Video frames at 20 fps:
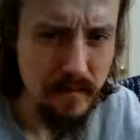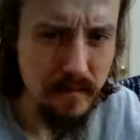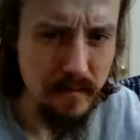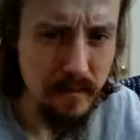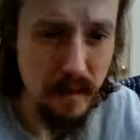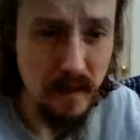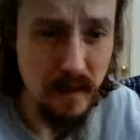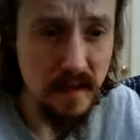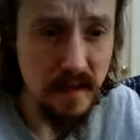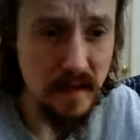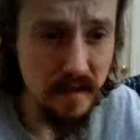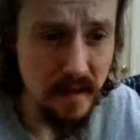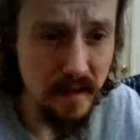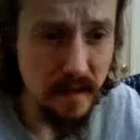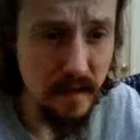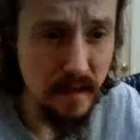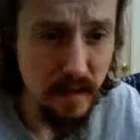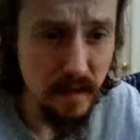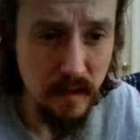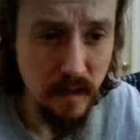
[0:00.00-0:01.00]
Bush, if he
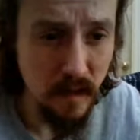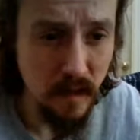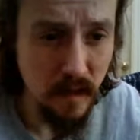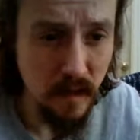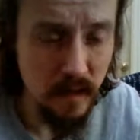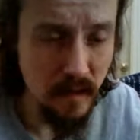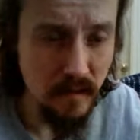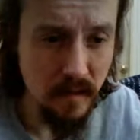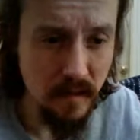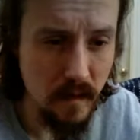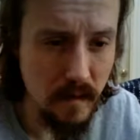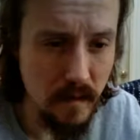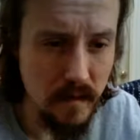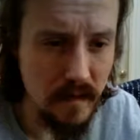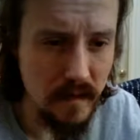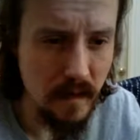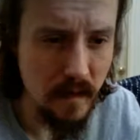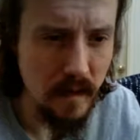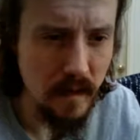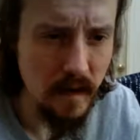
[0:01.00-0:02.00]
knew all of what
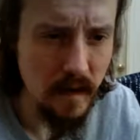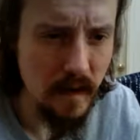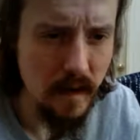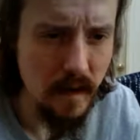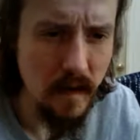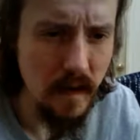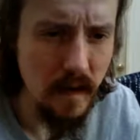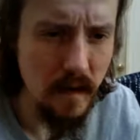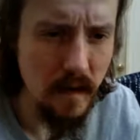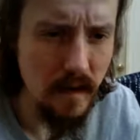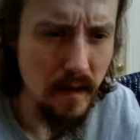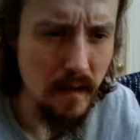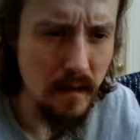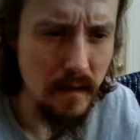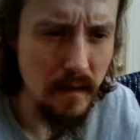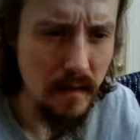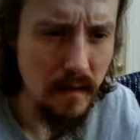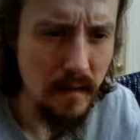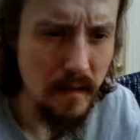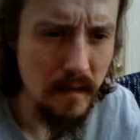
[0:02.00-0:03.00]
was going on? Or do
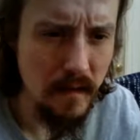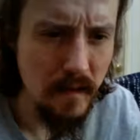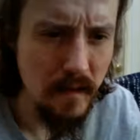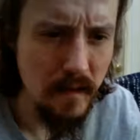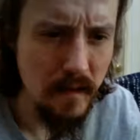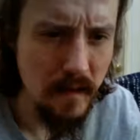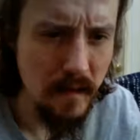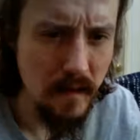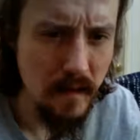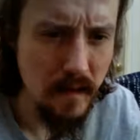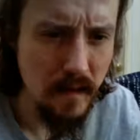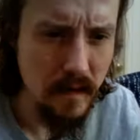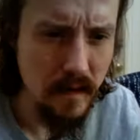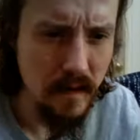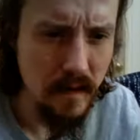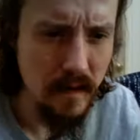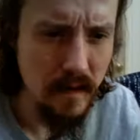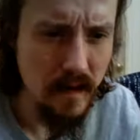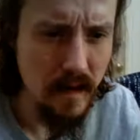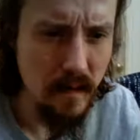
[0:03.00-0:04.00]

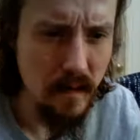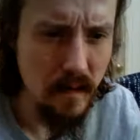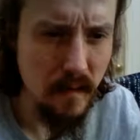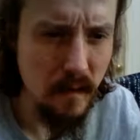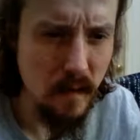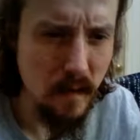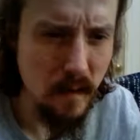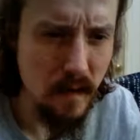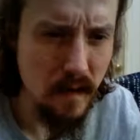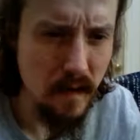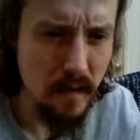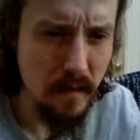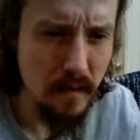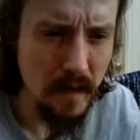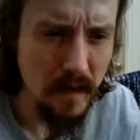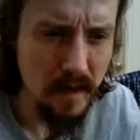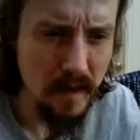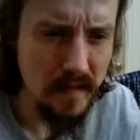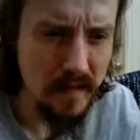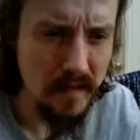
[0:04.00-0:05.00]
you think I would want
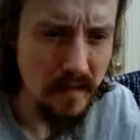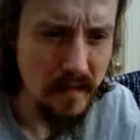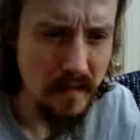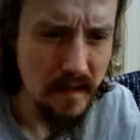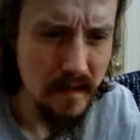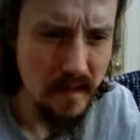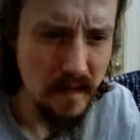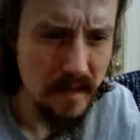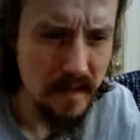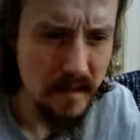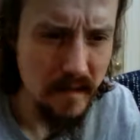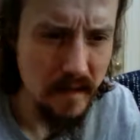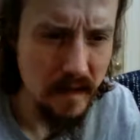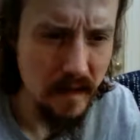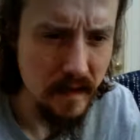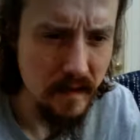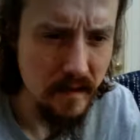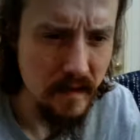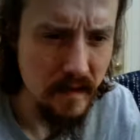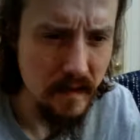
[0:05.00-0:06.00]
my last 15 years for
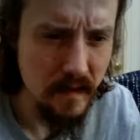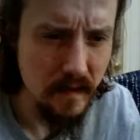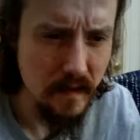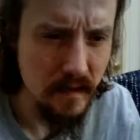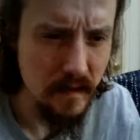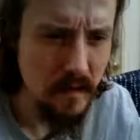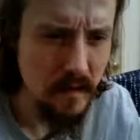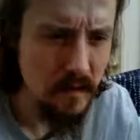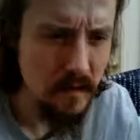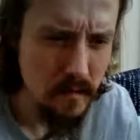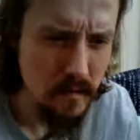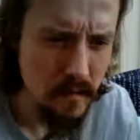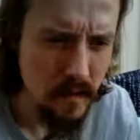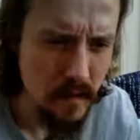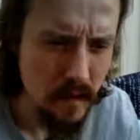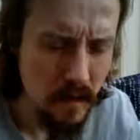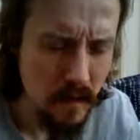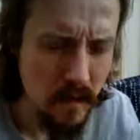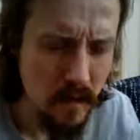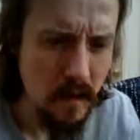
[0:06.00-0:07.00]
any of you?
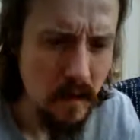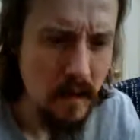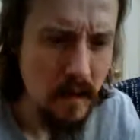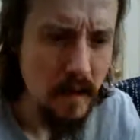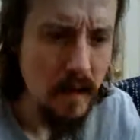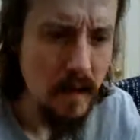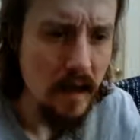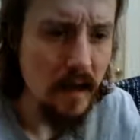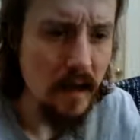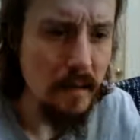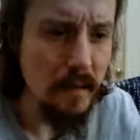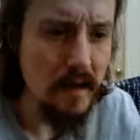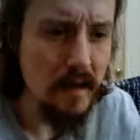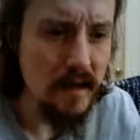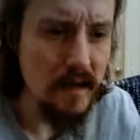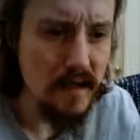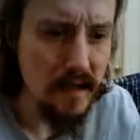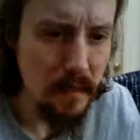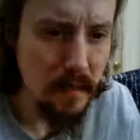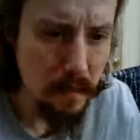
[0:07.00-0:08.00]
I mean,
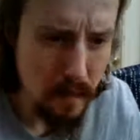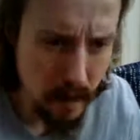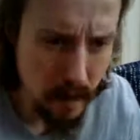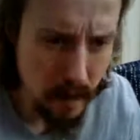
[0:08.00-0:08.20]
there's some